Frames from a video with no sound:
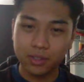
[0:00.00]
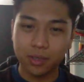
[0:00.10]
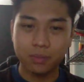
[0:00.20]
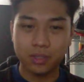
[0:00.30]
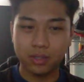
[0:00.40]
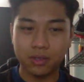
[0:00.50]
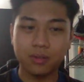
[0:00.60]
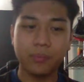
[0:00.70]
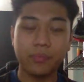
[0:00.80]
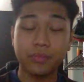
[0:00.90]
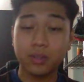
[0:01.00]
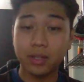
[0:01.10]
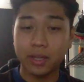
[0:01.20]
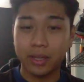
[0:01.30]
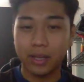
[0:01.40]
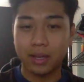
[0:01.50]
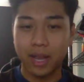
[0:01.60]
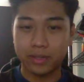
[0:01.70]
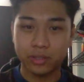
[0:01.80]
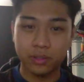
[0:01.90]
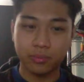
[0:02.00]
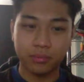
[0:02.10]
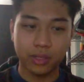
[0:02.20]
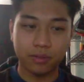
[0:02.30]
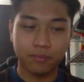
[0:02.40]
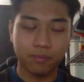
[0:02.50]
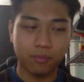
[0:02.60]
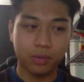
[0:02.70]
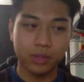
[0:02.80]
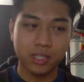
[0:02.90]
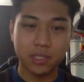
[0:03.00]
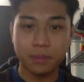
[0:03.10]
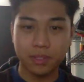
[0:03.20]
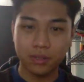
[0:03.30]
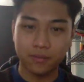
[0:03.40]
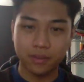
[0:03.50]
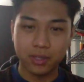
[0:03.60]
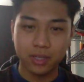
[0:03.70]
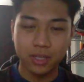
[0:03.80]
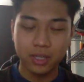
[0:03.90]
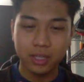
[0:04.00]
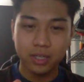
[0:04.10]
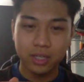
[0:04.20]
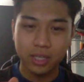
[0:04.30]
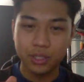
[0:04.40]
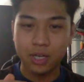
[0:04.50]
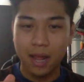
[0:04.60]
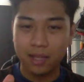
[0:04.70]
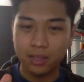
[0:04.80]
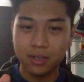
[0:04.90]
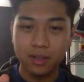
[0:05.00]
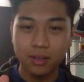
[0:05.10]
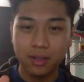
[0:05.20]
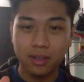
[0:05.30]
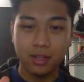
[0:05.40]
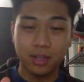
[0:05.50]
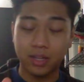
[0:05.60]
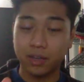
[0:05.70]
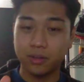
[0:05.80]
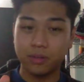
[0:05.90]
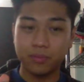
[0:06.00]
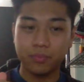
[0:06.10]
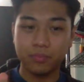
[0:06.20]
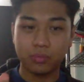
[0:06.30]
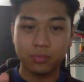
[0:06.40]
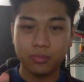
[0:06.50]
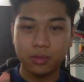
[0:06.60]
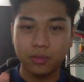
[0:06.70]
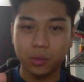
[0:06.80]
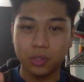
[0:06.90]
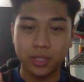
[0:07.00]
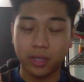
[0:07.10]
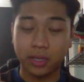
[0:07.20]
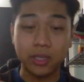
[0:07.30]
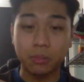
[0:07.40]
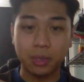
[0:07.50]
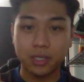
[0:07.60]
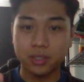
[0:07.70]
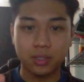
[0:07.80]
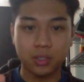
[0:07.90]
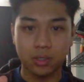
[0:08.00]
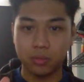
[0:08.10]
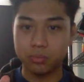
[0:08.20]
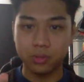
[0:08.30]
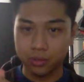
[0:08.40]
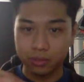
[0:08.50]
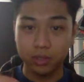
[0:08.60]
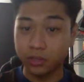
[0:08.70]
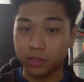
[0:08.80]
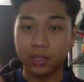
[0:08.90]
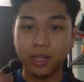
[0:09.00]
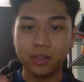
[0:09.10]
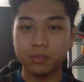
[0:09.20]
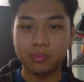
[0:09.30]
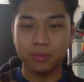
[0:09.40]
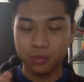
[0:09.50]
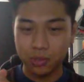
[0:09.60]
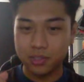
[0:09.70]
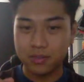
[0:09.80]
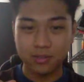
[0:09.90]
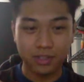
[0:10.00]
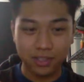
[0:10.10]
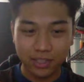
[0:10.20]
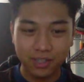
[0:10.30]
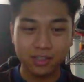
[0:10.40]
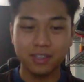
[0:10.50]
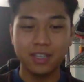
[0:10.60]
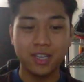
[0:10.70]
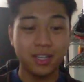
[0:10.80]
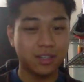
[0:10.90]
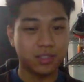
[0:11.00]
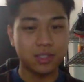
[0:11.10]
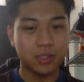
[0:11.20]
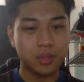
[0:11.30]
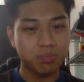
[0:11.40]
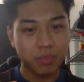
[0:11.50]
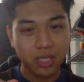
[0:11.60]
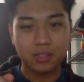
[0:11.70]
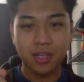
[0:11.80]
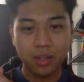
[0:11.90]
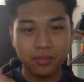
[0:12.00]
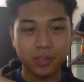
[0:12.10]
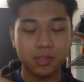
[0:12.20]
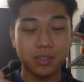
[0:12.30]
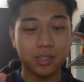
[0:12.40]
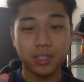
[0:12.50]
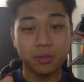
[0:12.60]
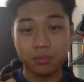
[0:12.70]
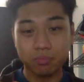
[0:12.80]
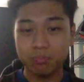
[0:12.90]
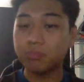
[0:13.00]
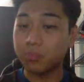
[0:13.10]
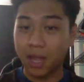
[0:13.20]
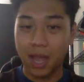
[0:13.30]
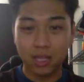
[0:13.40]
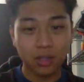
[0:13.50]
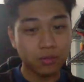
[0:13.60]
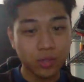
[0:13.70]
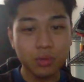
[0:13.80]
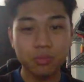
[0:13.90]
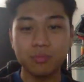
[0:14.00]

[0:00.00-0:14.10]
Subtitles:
comes in and asks him like for this specific kitchen island, and of course he complies. He says, "Oh, you're gonna get it. Of course, you're gonna get it." And she says, "Thanks, I love you." And he goes, "I love you,"